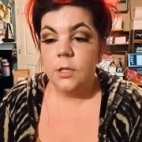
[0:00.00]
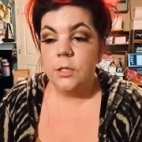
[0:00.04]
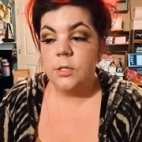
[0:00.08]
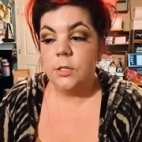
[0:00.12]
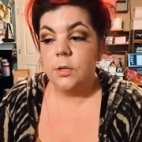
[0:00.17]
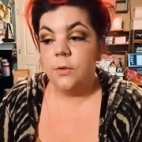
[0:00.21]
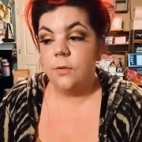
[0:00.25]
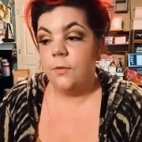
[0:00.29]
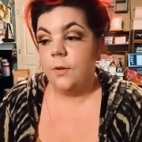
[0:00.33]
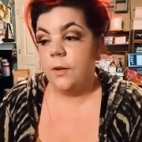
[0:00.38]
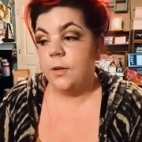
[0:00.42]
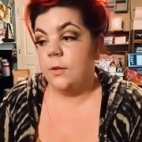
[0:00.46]

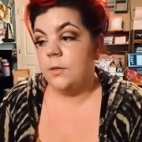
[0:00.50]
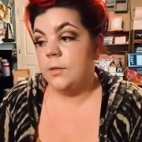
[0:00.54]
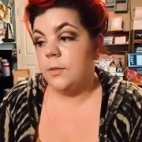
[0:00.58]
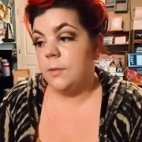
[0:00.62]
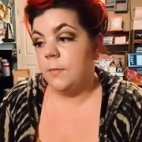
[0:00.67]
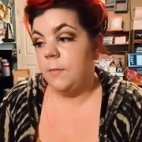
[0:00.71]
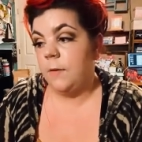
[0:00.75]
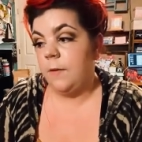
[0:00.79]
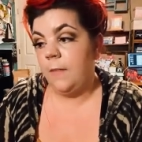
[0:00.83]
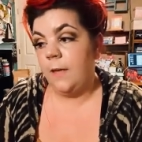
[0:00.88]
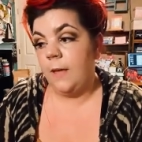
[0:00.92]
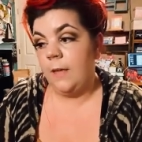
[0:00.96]
So if I do
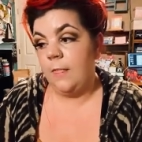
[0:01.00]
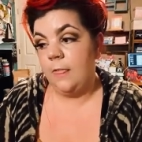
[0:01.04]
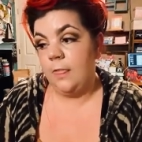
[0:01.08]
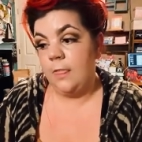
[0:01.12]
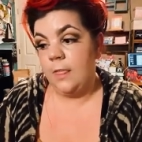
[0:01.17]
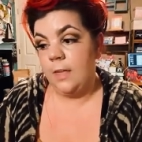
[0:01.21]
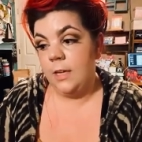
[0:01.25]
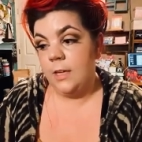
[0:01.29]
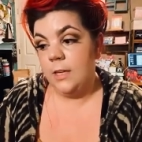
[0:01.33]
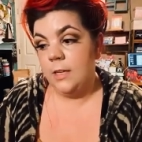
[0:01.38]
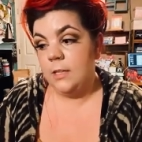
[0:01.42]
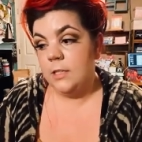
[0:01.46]
something like
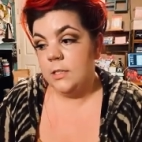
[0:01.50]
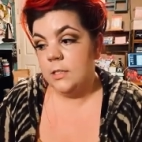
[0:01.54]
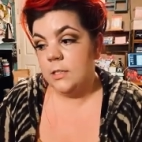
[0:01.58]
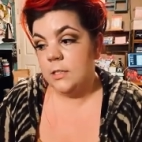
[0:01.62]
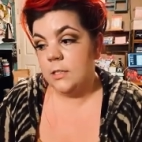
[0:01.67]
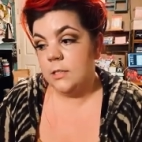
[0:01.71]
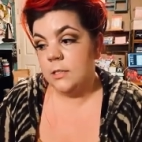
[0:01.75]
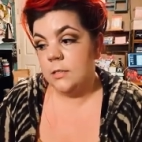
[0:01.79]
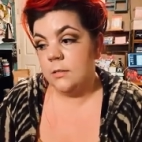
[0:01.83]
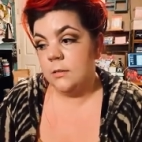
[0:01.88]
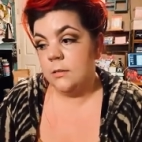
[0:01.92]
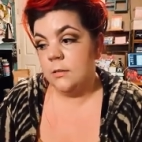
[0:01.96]

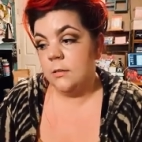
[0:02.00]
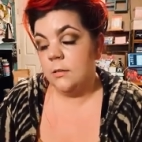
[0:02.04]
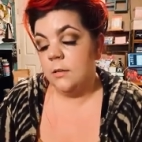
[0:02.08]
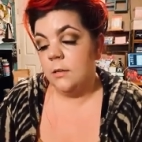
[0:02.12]
this,